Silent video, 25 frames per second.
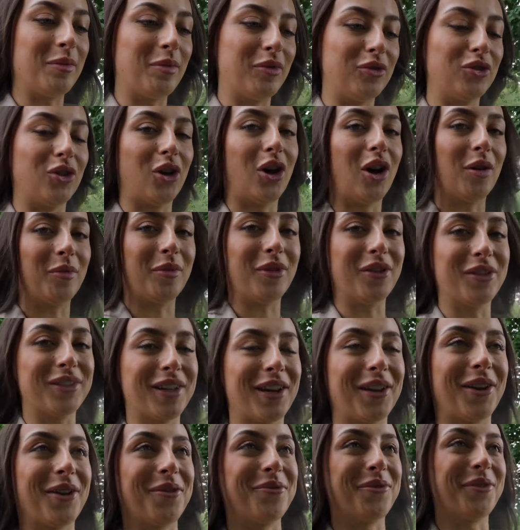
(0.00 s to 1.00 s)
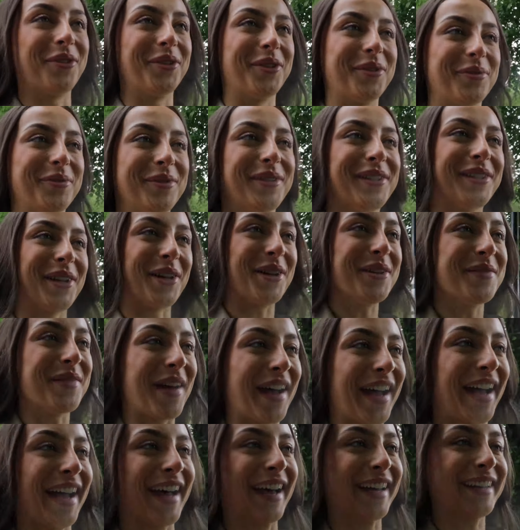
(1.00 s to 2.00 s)
pajamas and I want them so
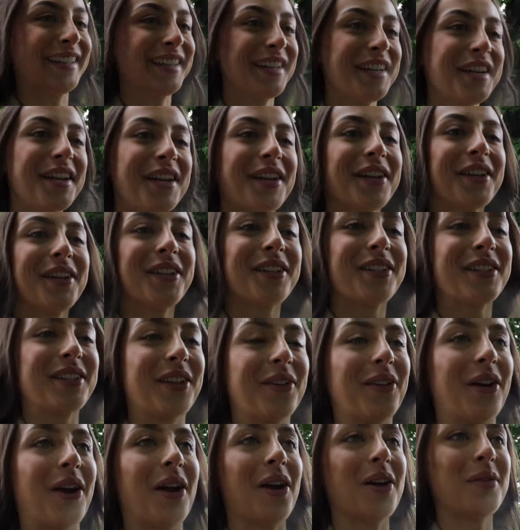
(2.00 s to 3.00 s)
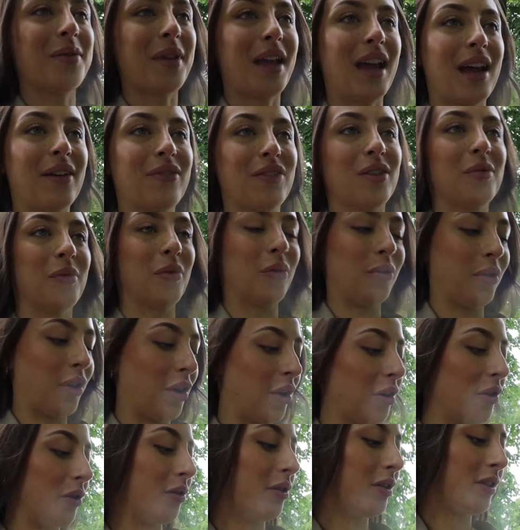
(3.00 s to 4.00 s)
bad, so I hope they have them,
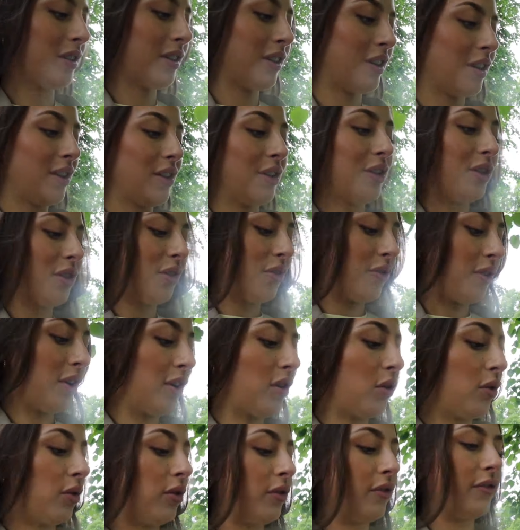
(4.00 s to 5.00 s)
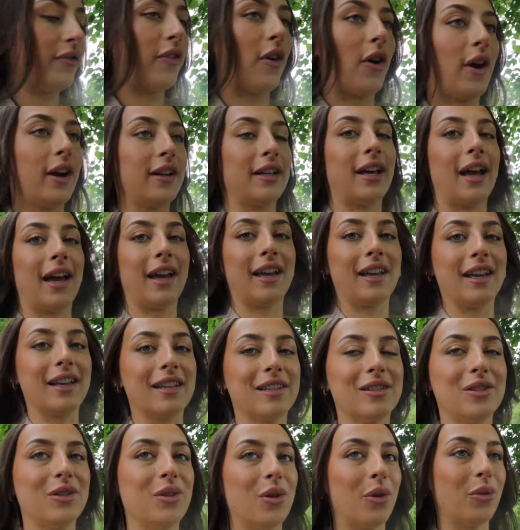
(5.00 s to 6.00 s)
although 3 o'clock on a Friday
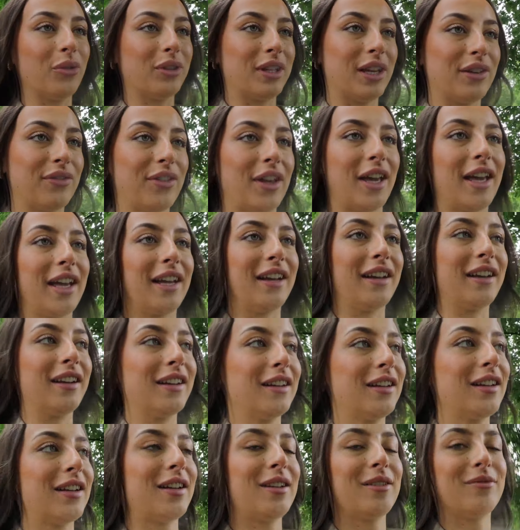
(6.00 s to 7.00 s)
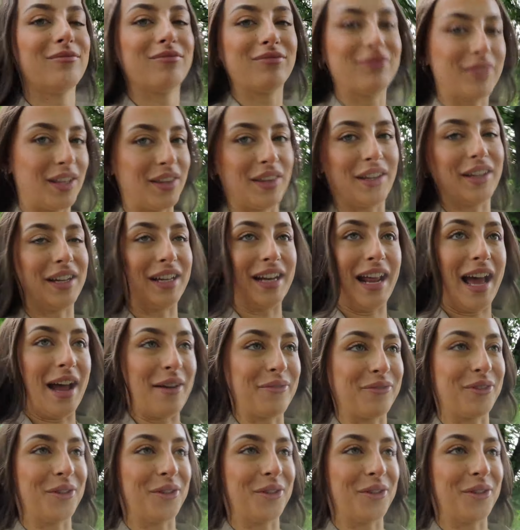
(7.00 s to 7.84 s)
is not giving that they're gonna have